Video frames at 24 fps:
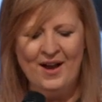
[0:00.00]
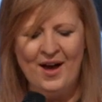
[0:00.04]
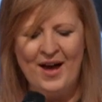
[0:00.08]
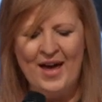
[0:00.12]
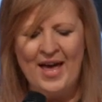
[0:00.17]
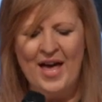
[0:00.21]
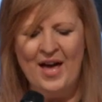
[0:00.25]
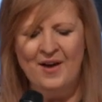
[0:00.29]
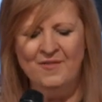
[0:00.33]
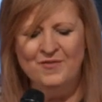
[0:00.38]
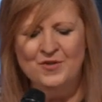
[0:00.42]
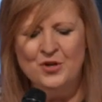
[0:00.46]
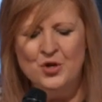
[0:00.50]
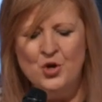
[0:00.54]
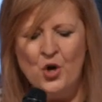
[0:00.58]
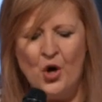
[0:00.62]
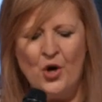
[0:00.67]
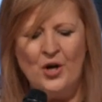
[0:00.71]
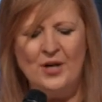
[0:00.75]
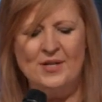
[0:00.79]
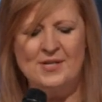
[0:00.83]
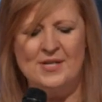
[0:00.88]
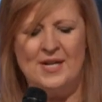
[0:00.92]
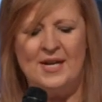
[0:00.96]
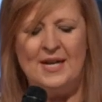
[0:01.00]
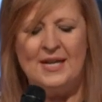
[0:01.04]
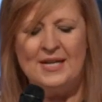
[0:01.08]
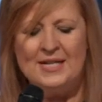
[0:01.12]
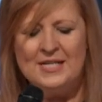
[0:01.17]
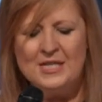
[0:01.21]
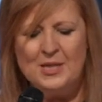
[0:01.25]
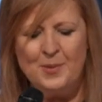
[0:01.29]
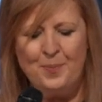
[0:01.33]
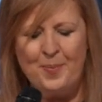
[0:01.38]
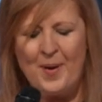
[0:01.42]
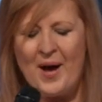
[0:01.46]
I have not
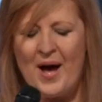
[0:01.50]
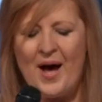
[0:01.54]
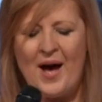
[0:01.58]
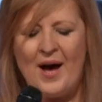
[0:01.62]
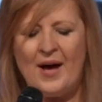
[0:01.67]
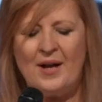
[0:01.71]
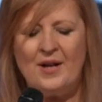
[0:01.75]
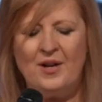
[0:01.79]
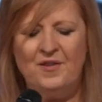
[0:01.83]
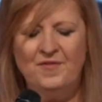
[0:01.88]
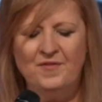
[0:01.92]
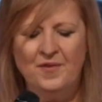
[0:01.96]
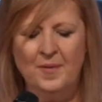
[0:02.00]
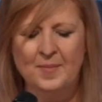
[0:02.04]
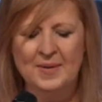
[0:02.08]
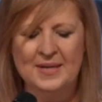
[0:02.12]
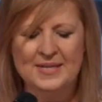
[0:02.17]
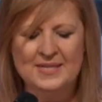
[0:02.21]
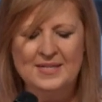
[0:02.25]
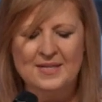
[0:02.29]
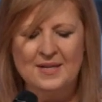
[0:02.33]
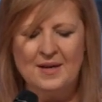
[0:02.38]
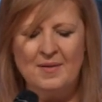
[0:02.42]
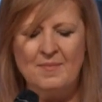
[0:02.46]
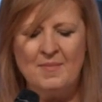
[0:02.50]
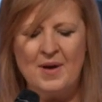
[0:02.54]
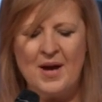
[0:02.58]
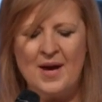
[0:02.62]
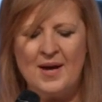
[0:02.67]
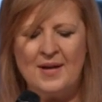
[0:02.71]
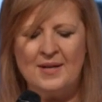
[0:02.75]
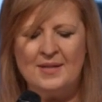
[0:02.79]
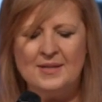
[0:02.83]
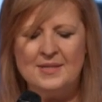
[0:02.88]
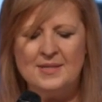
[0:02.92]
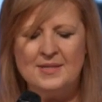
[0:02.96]
departed from his
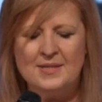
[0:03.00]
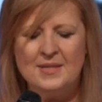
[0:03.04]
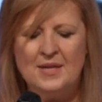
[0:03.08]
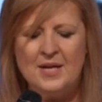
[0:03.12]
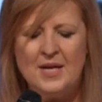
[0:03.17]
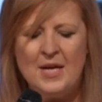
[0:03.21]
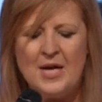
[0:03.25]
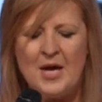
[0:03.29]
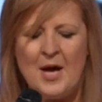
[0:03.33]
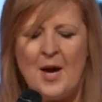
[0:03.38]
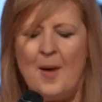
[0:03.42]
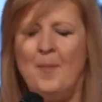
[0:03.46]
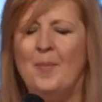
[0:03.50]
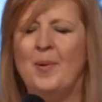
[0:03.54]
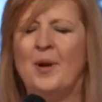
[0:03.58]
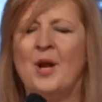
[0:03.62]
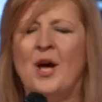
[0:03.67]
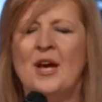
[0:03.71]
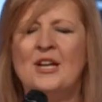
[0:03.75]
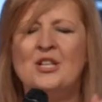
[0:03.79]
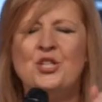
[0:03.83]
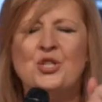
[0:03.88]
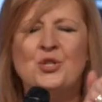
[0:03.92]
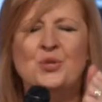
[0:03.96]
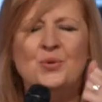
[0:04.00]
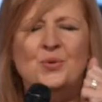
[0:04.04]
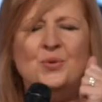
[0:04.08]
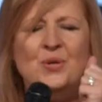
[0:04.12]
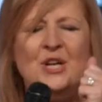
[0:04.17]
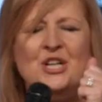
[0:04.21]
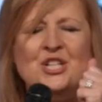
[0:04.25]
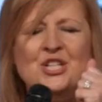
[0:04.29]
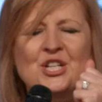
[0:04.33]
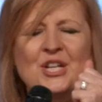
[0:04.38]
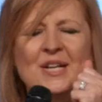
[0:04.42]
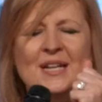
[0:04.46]
commands, but I
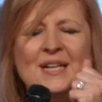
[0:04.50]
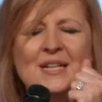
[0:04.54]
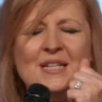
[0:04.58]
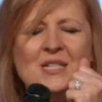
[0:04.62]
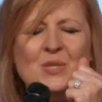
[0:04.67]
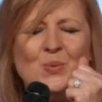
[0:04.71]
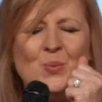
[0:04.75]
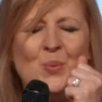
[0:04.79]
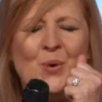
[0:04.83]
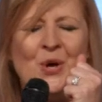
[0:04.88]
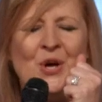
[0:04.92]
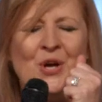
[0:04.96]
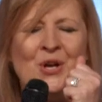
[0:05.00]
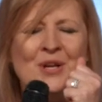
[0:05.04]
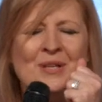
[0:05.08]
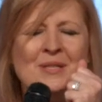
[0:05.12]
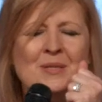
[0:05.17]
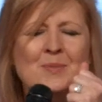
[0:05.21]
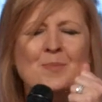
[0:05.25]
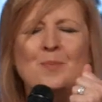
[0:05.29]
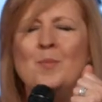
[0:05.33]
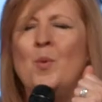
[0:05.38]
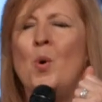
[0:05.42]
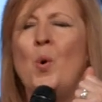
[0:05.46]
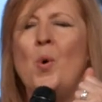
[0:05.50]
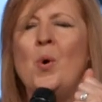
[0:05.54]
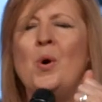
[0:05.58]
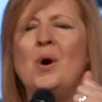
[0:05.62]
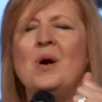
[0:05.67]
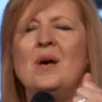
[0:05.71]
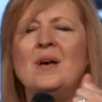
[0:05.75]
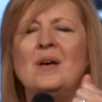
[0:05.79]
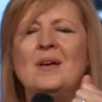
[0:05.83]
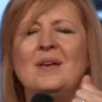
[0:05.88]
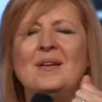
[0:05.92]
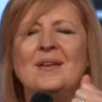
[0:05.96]
treasure his words
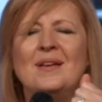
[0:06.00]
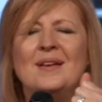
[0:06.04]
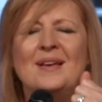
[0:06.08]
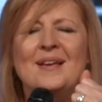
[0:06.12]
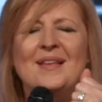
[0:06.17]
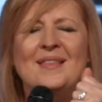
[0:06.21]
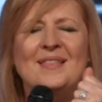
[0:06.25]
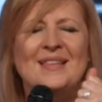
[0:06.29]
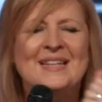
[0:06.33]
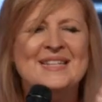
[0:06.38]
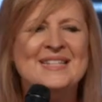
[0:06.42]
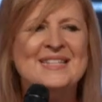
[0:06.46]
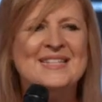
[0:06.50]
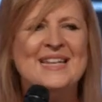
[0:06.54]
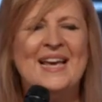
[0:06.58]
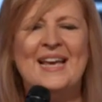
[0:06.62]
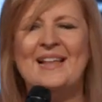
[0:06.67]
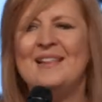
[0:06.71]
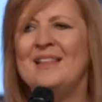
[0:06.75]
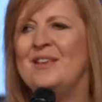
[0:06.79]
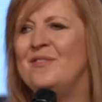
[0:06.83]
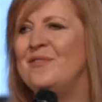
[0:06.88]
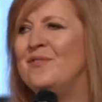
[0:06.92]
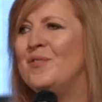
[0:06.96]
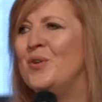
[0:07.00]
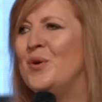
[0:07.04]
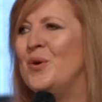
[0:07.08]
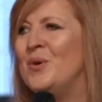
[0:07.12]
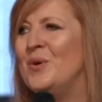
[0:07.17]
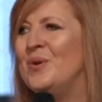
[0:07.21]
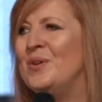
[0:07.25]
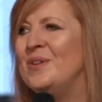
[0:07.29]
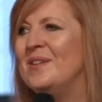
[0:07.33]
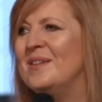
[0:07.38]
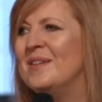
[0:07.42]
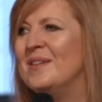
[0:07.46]
more than daily
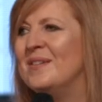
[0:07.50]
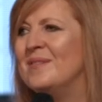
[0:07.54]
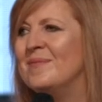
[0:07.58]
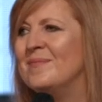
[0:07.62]
food.